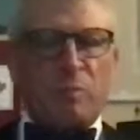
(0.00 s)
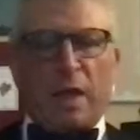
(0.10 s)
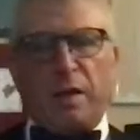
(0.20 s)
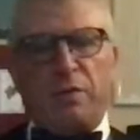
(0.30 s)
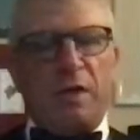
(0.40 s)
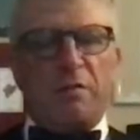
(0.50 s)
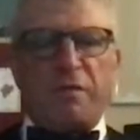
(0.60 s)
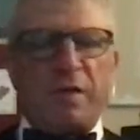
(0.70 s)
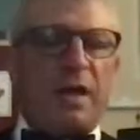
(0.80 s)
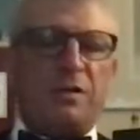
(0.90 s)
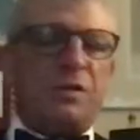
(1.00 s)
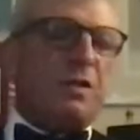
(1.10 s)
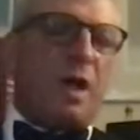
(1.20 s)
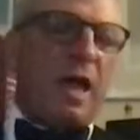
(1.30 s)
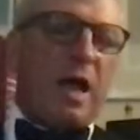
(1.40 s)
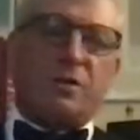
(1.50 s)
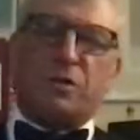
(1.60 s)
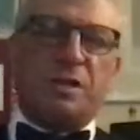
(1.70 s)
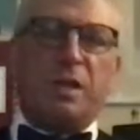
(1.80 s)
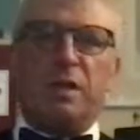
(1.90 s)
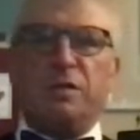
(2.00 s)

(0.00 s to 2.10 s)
And in the event, I actually,